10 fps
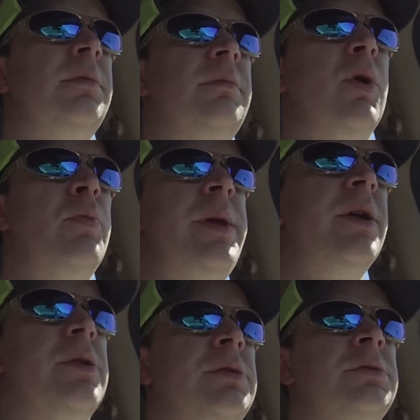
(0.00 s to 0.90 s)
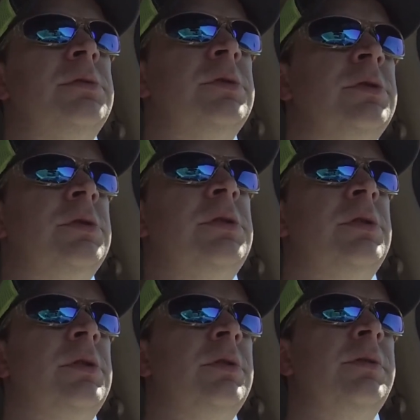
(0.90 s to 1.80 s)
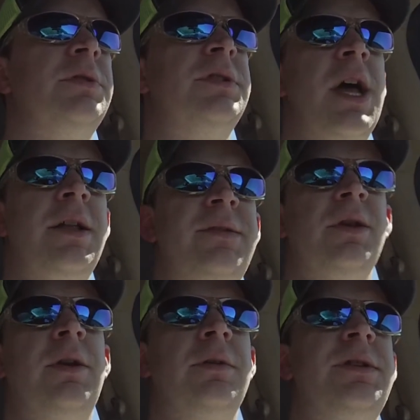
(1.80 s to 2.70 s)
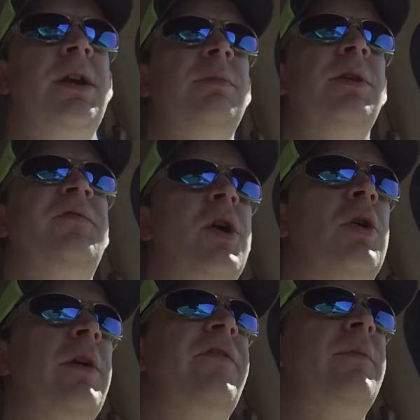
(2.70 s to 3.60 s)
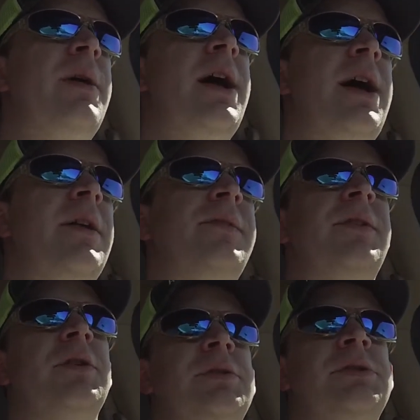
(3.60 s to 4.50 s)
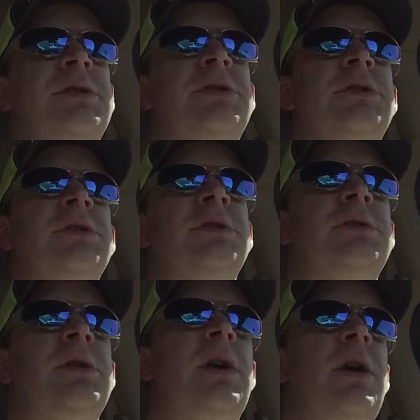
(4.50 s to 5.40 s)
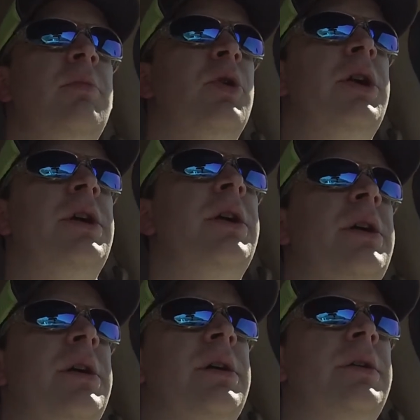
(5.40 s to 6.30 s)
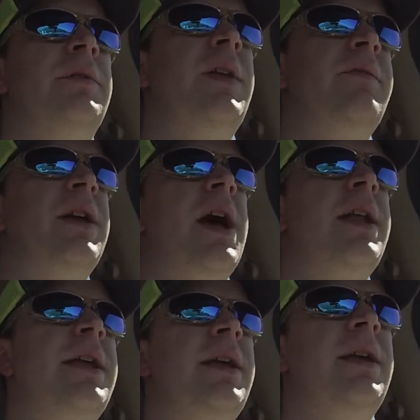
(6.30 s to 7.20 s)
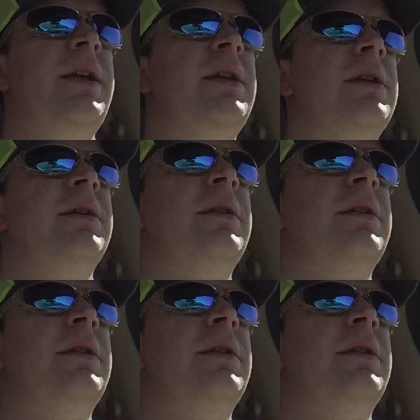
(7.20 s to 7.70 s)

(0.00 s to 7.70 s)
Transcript: Mobile. It's not terribly far away from my house, so I'm gonna. They've got a